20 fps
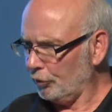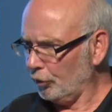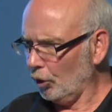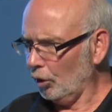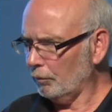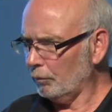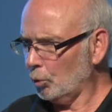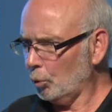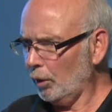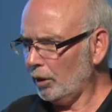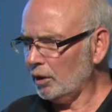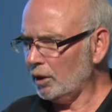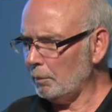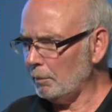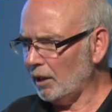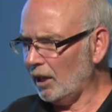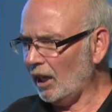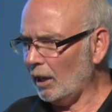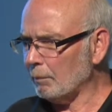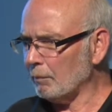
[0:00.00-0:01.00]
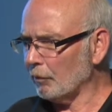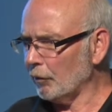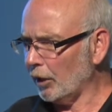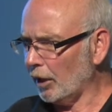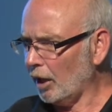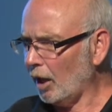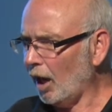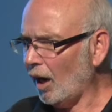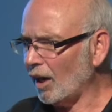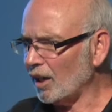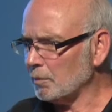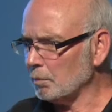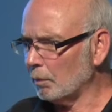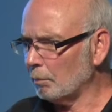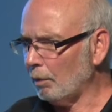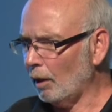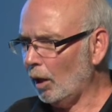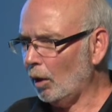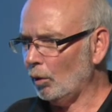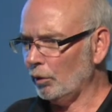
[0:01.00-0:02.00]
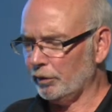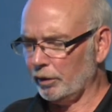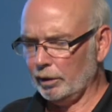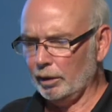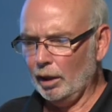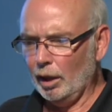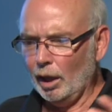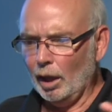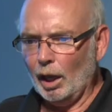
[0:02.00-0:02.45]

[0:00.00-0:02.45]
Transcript: So it quickly became very cosmopolitan,